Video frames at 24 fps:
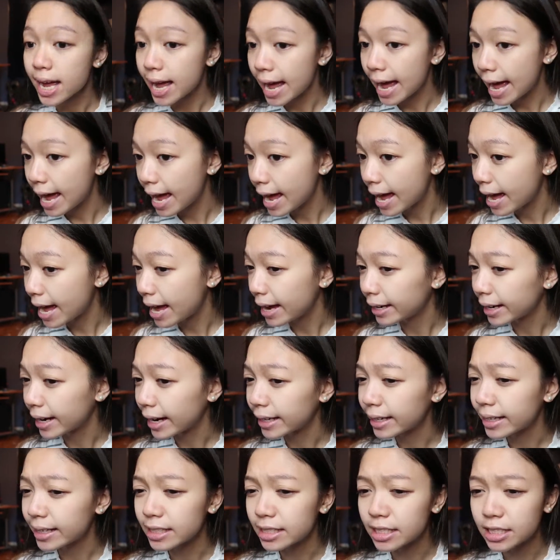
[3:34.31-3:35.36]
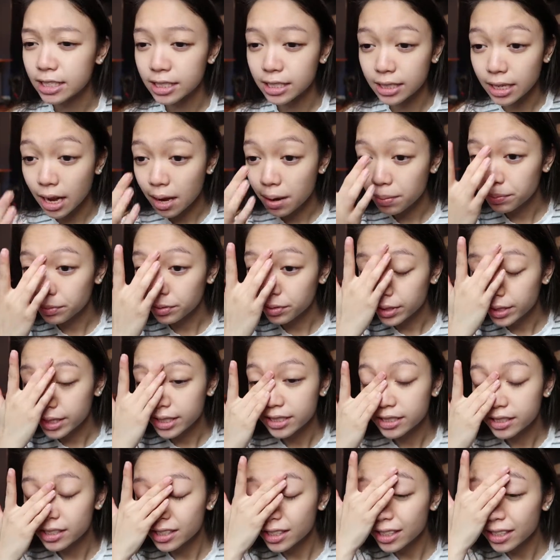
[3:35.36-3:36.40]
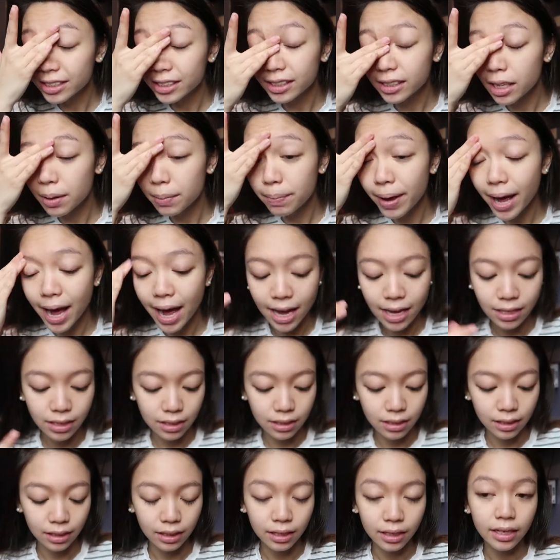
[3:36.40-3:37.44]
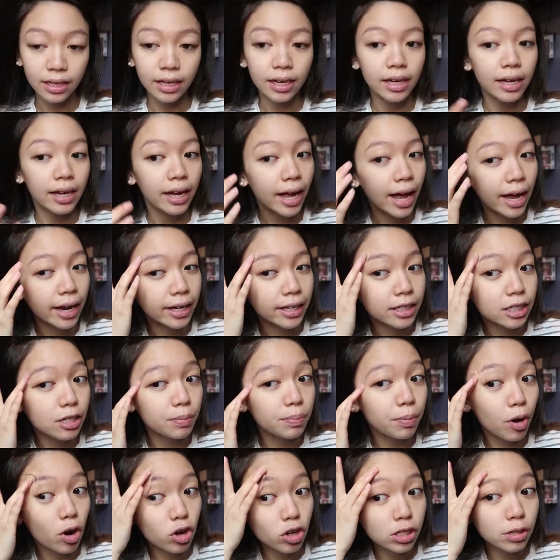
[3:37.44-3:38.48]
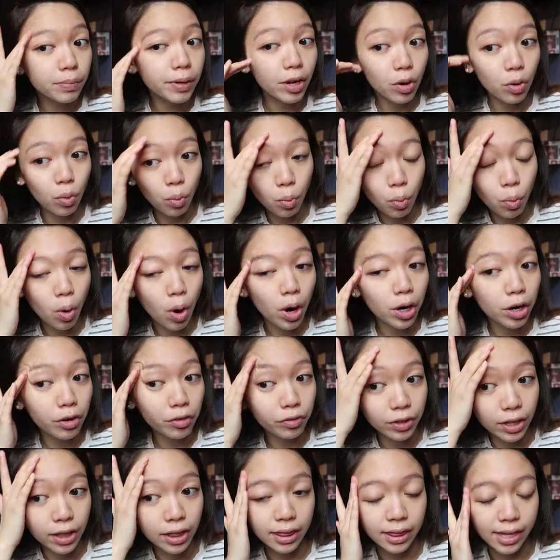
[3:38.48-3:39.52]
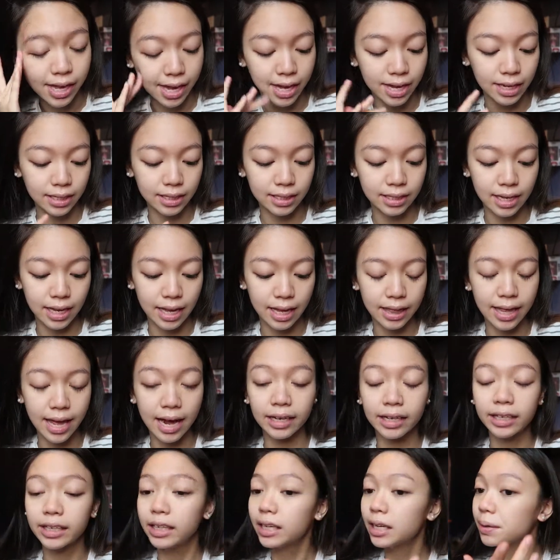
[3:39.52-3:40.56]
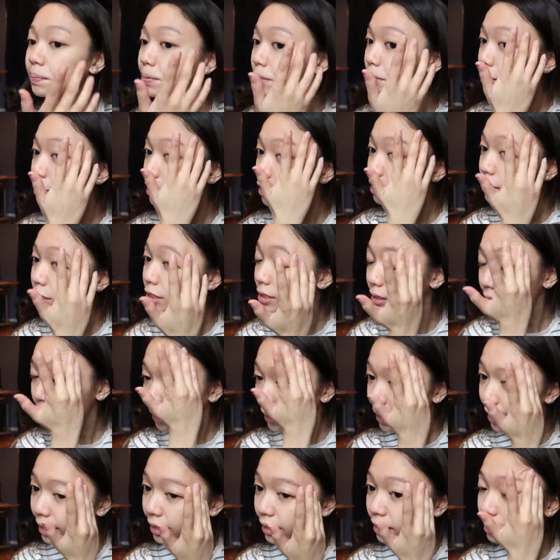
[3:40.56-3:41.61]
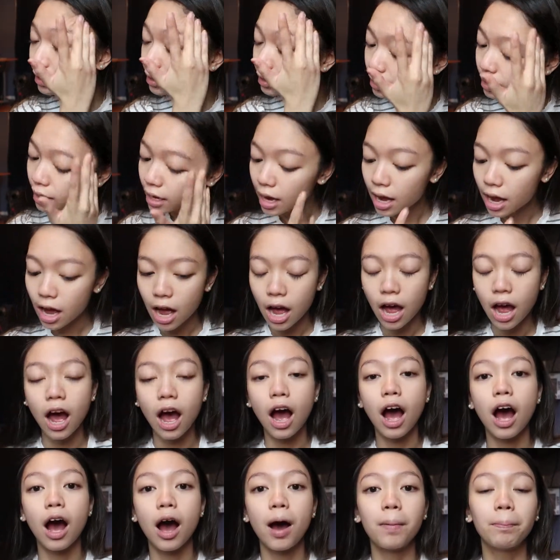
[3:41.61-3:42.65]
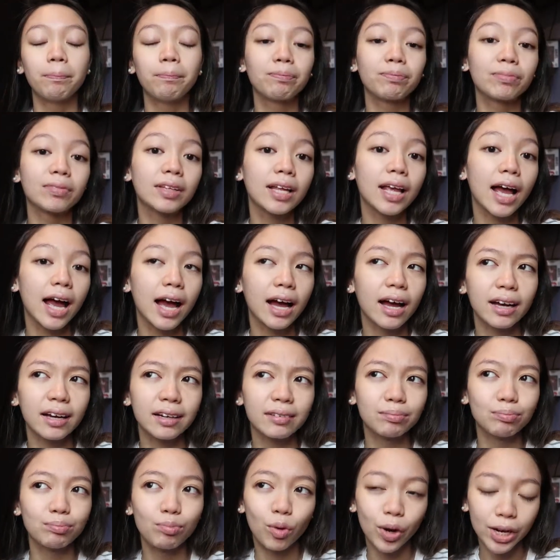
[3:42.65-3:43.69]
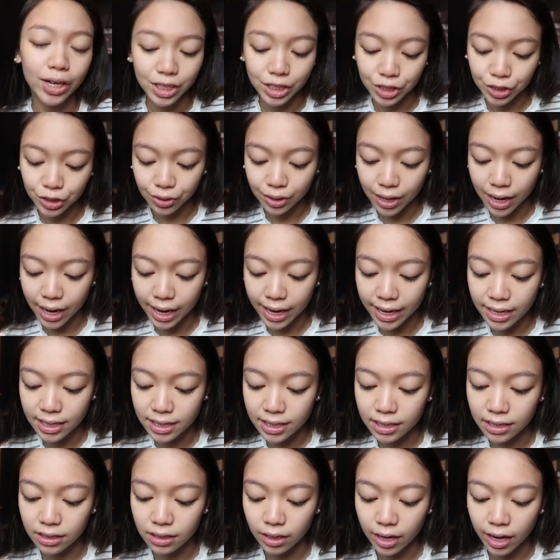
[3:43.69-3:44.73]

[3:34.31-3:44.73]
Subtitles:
and I did some research in the past, and it's supposed to be one of the things that keeps your skin moisturized.